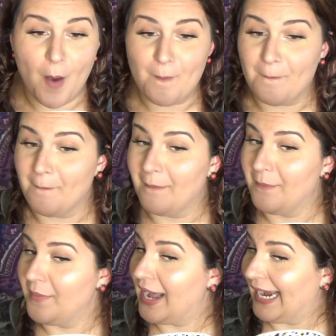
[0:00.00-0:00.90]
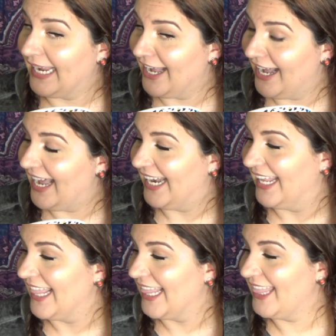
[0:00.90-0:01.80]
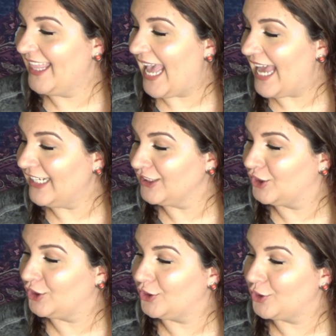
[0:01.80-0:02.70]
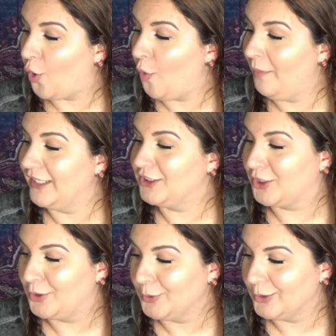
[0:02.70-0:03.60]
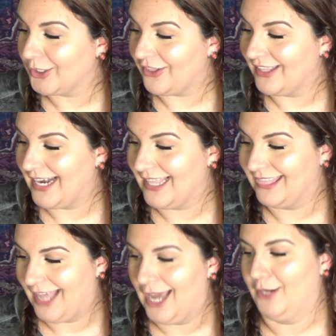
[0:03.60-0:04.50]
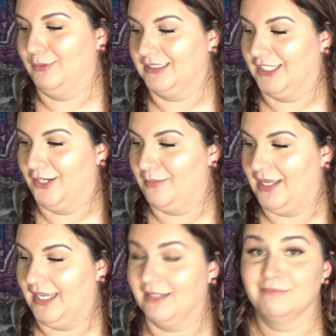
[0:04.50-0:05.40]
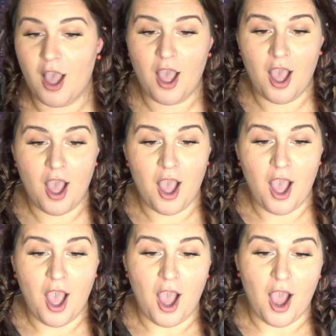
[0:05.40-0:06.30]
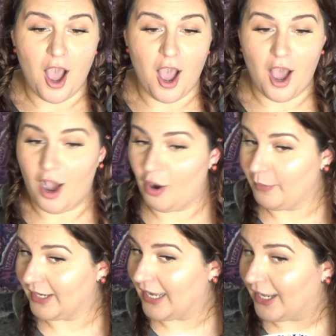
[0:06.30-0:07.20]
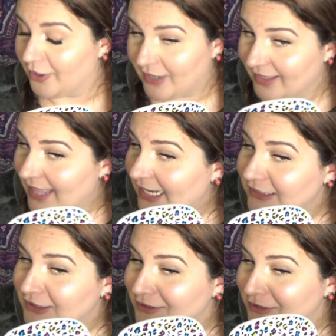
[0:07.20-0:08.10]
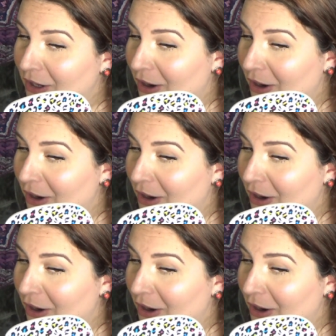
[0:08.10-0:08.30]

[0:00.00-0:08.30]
my god, that is so much cooler than I thought it was gonna be. Oh my god, okay, that is so